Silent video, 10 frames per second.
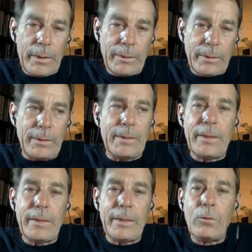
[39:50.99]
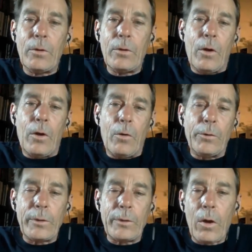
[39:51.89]
to deal
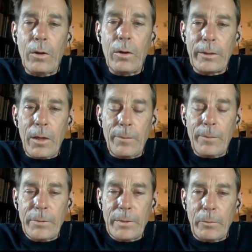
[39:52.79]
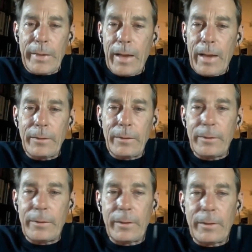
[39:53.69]
with an all-encompassing
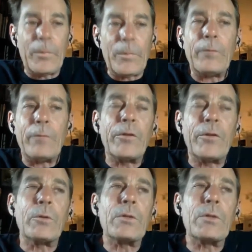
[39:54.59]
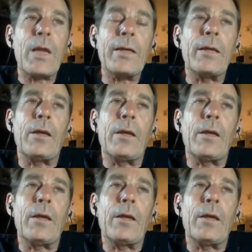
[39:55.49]
reality that it feels like